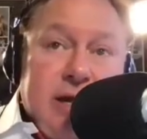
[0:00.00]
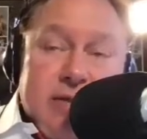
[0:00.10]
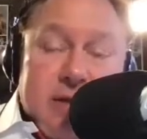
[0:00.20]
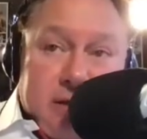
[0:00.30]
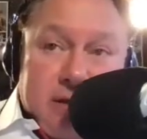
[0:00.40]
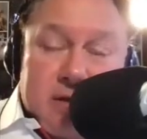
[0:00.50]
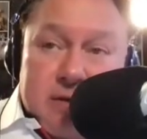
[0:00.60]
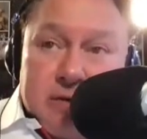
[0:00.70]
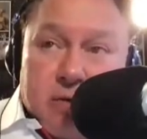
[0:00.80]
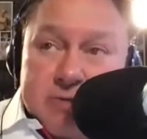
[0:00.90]
They said
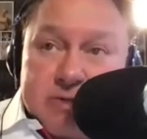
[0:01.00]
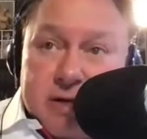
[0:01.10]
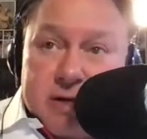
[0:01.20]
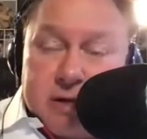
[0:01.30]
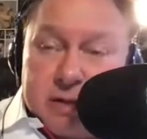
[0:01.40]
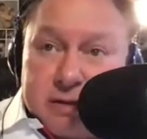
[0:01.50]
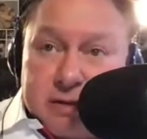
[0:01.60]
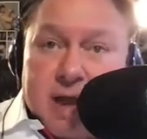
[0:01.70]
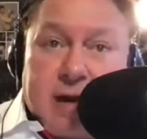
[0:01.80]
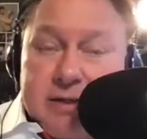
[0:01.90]
almost like
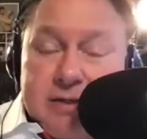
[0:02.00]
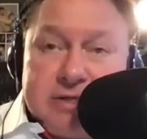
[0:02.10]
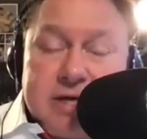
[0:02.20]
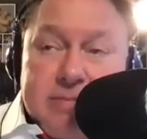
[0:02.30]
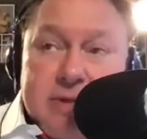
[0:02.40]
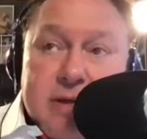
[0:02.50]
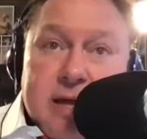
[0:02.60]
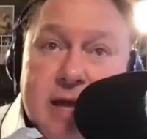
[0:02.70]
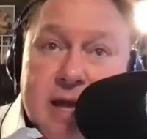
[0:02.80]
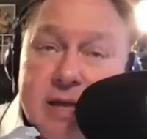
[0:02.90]
exactly the same thing.
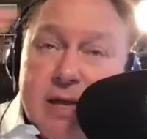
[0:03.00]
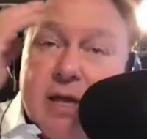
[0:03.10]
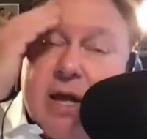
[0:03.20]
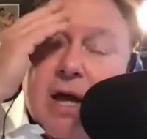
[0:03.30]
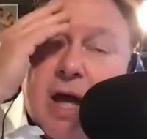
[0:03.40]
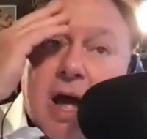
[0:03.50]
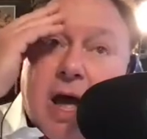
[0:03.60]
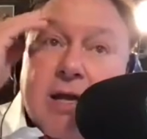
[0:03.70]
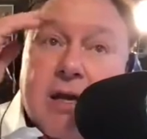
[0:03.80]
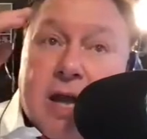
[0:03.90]
Hey,
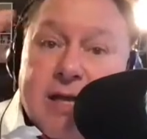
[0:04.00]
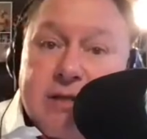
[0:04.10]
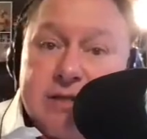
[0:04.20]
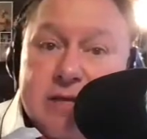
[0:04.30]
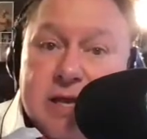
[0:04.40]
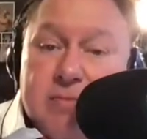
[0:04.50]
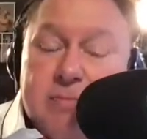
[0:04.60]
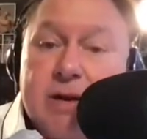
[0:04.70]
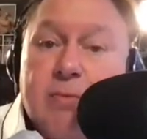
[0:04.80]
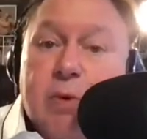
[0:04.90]
I'd like to sell,
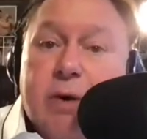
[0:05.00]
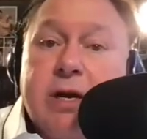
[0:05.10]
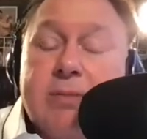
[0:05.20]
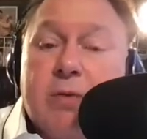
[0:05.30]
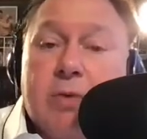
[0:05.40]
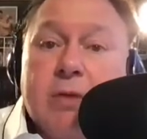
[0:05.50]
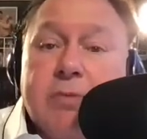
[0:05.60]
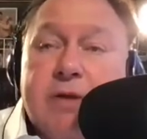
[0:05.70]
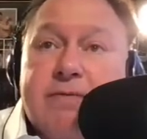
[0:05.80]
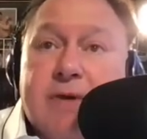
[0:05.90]
but I'm worried about where I'm
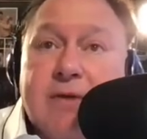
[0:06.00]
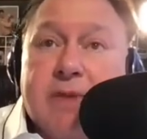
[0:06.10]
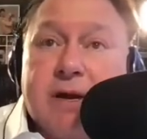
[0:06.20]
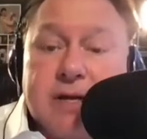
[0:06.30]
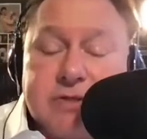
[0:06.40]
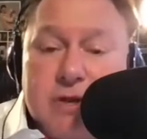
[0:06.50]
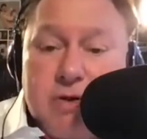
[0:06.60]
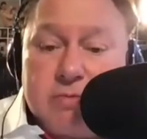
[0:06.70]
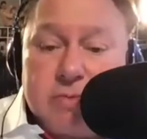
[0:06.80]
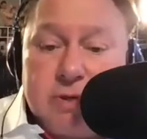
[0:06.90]
going to find my next
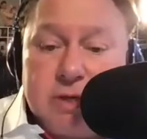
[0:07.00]
home.